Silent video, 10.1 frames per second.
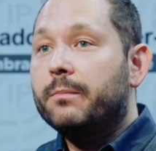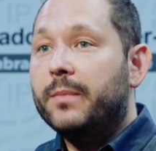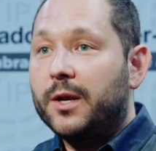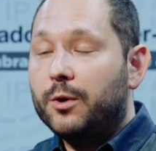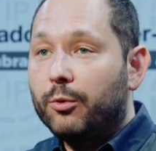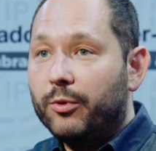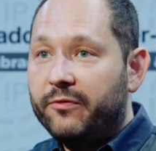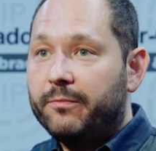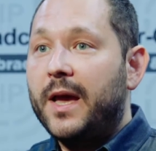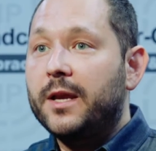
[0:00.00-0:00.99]
but
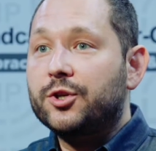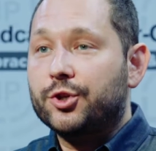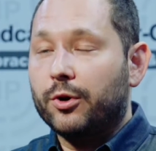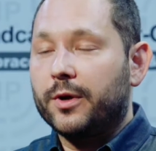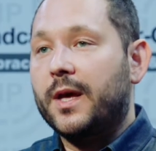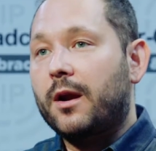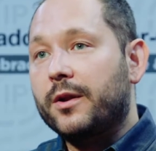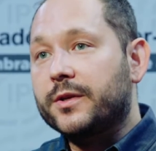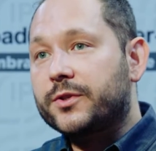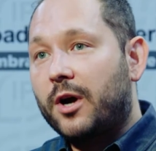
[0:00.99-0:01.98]
we've made sure that
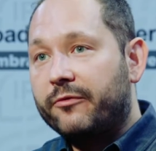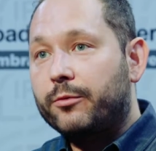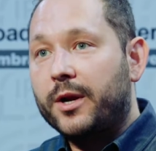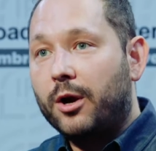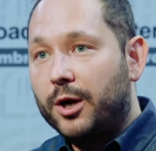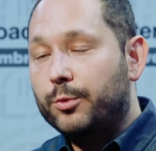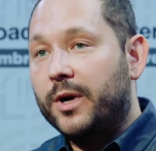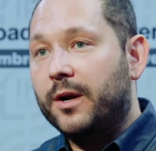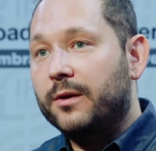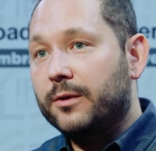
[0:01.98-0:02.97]
on a software and
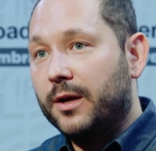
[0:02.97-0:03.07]
hardware